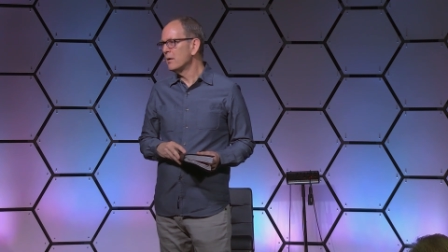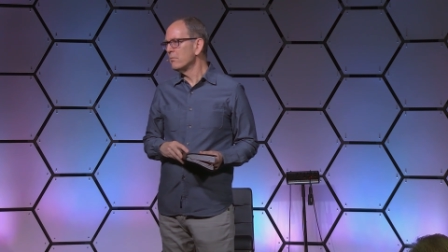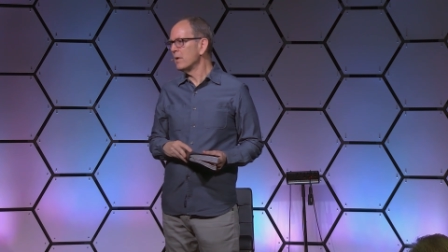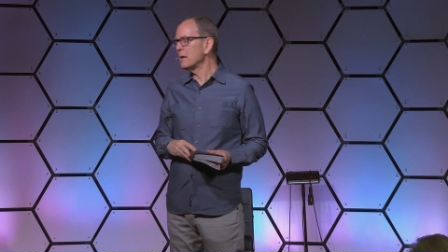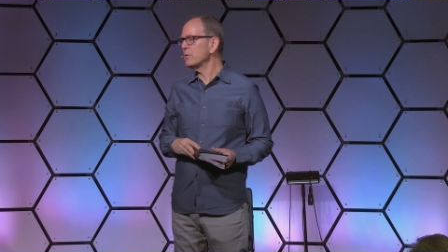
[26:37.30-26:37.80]

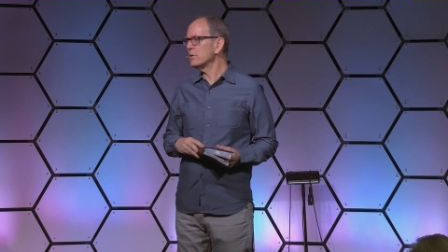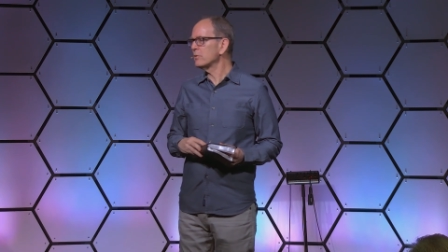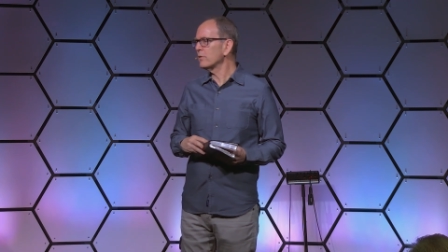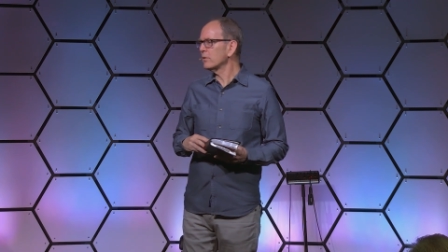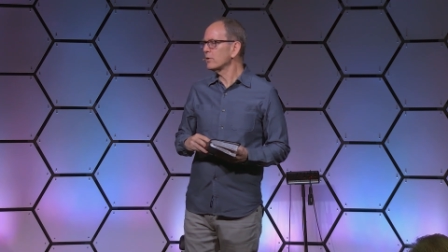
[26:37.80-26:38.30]
Maybe
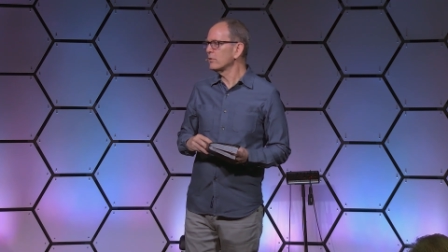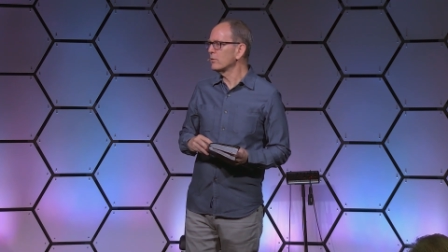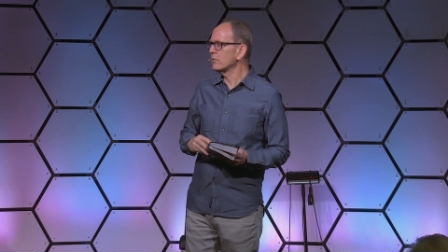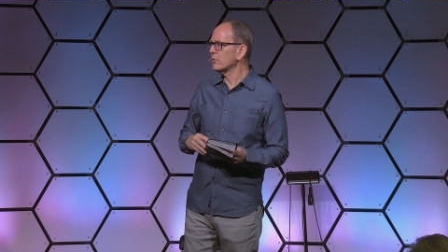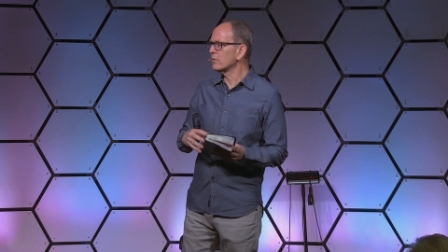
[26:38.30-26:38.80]
you,
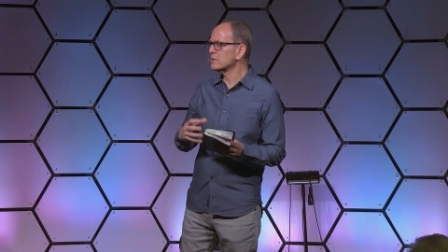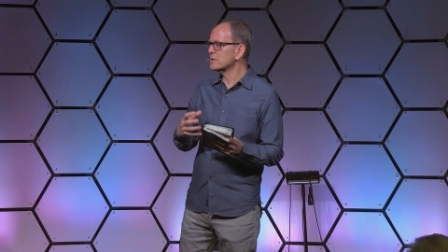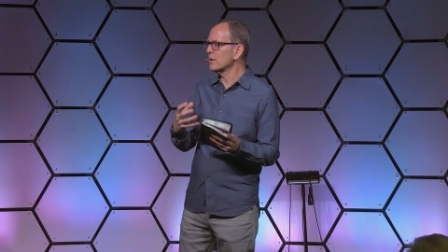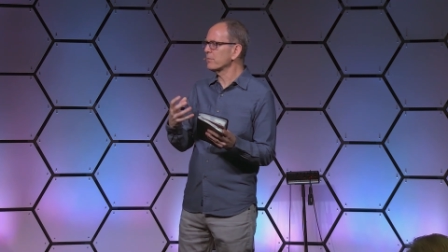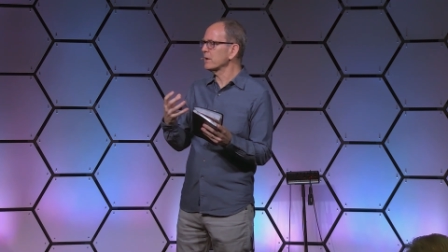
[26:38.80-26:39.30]
you
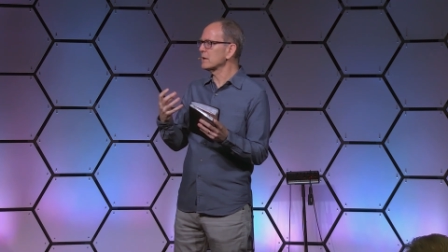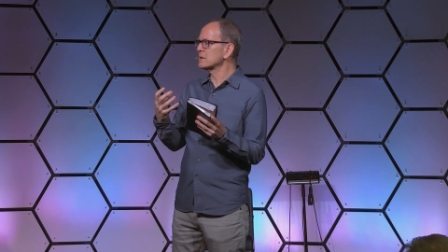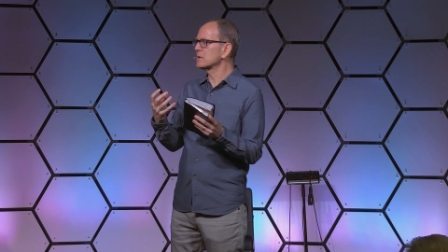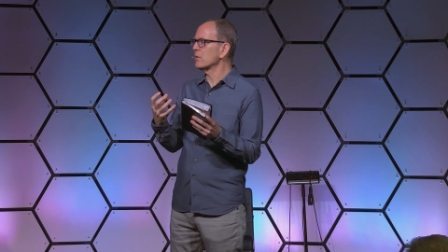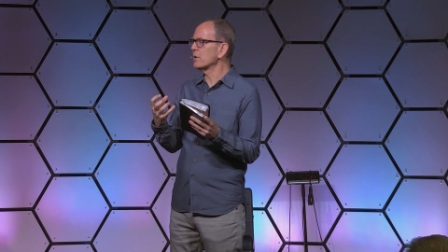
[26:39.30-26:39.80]
something is
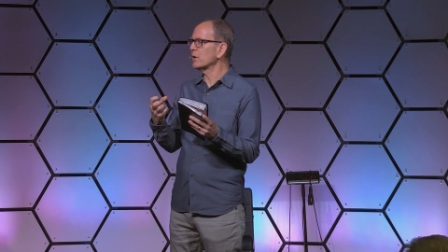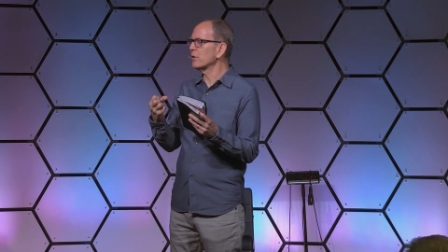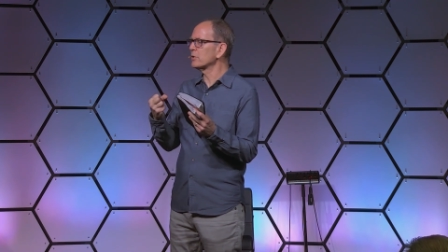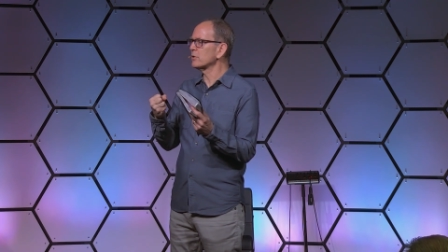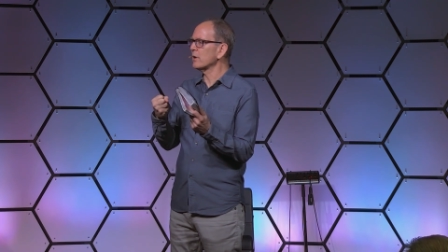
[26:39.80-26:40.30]
going
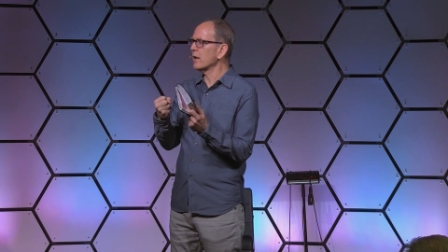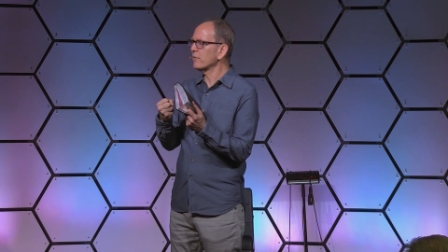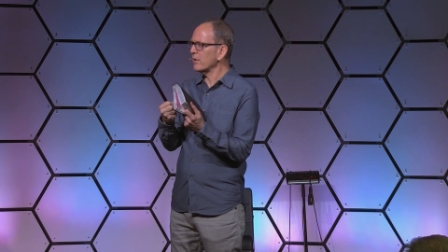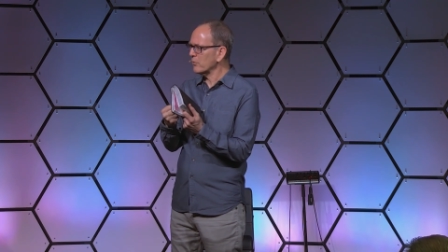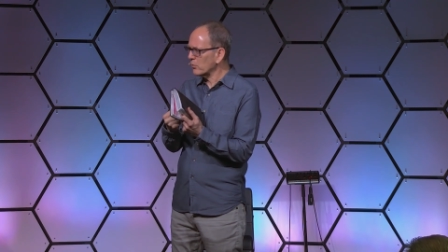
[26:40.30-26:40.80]
on in your life
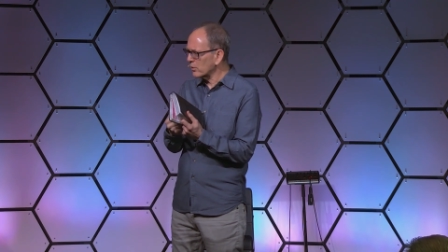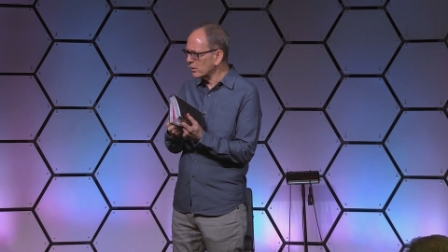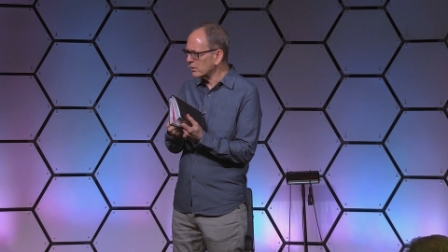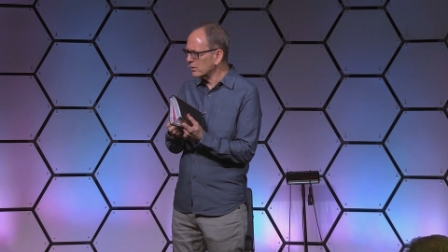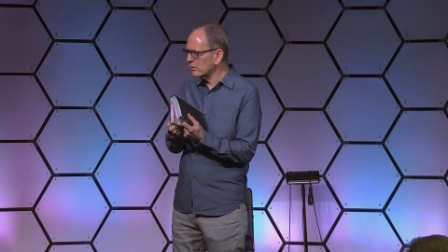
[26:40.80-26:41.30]
at
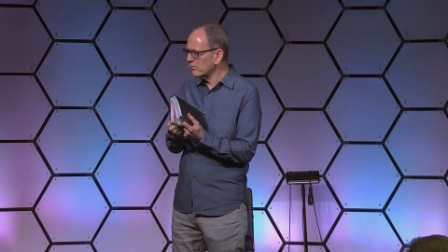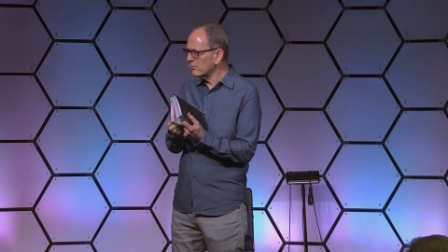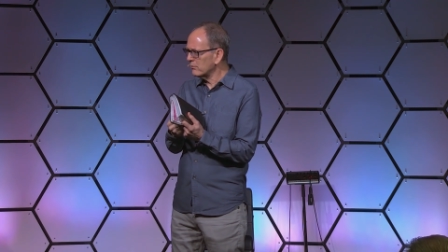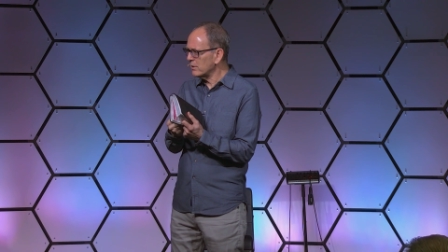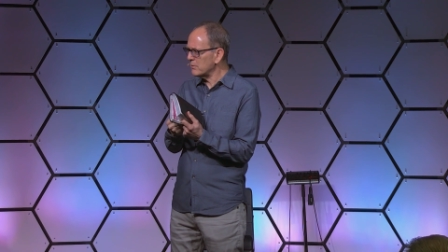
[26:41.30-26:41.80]
work.
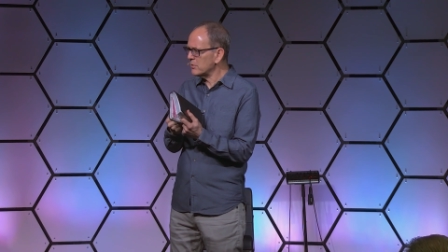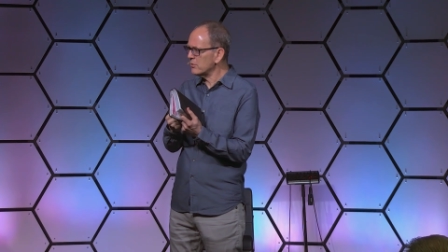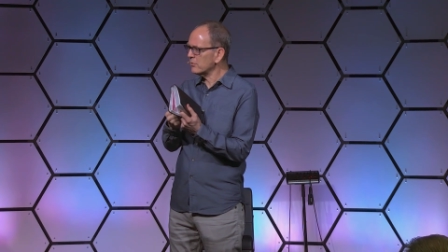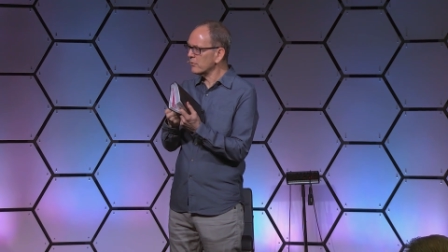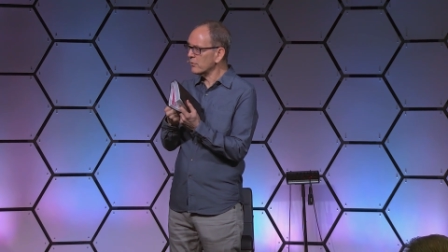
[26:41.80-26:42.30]
Maybe
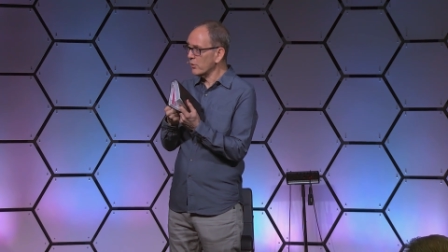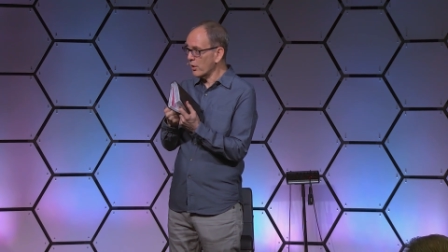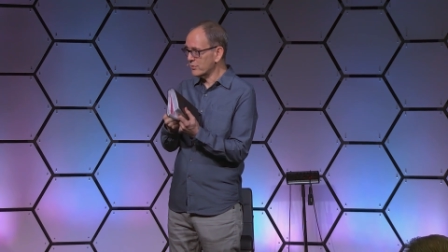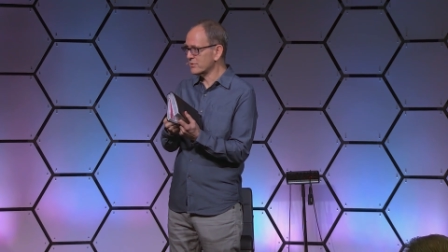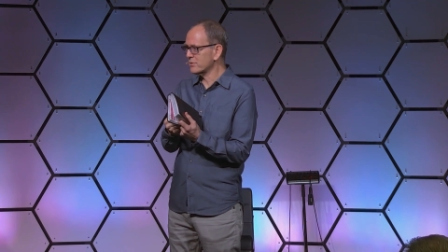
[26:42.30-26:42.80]
you've
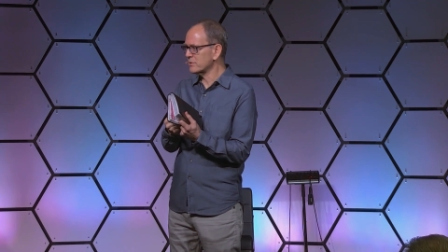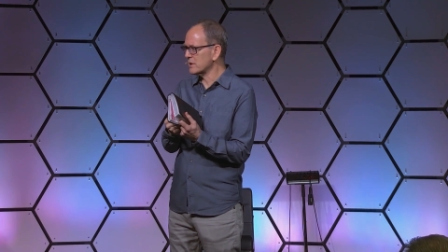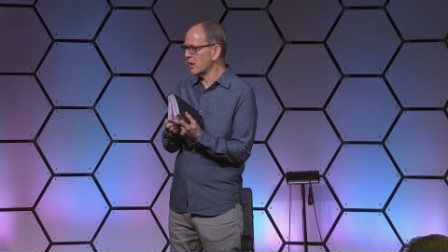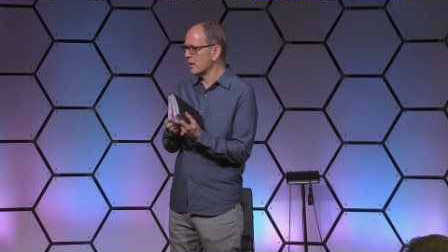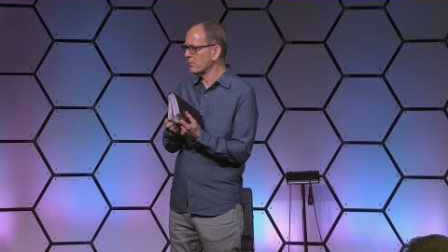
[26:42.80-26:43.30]
lost your
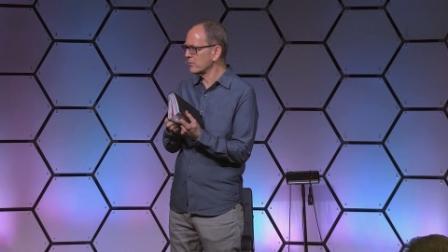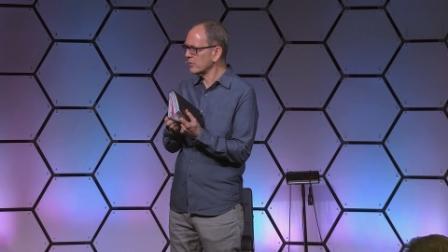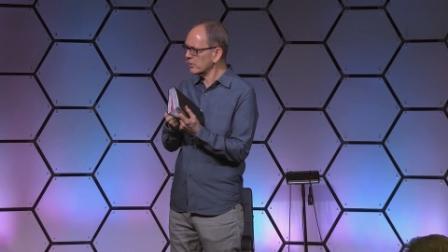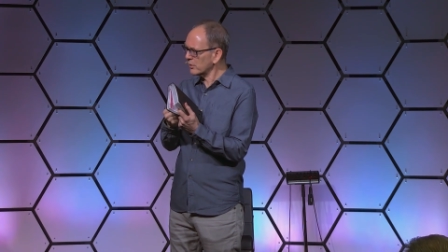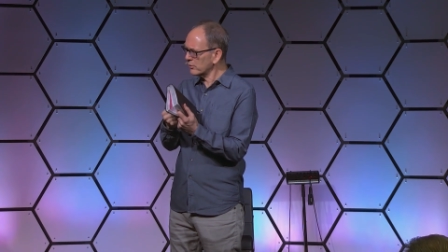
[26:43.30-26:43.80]
job. You're
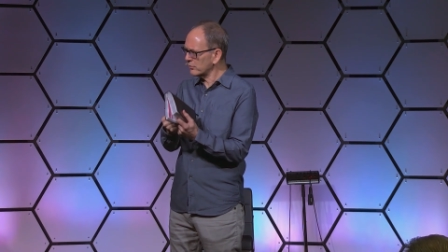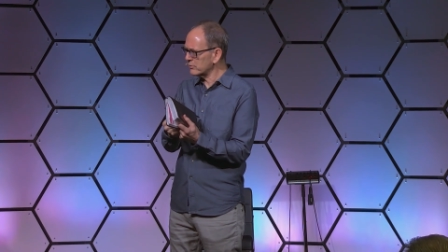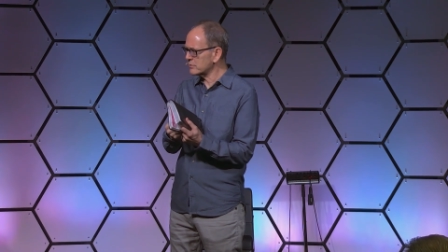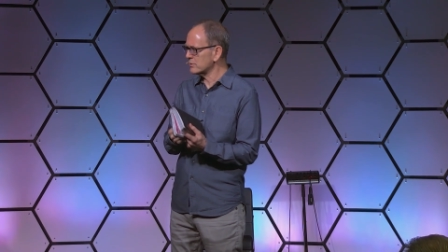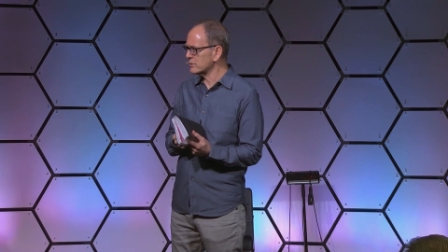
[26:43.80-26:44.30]
going to
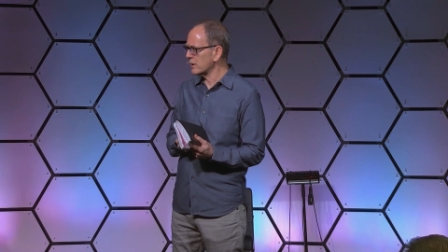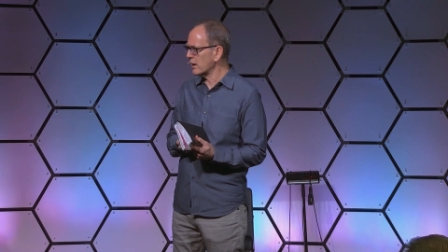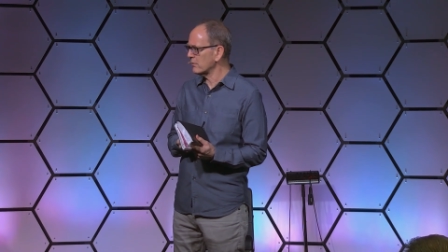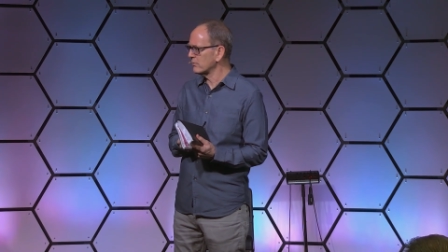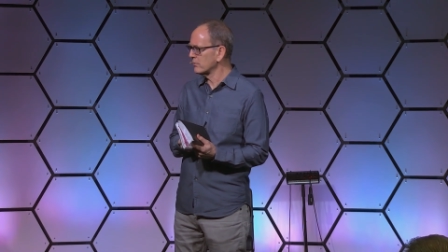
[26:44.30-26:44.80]
lose your job.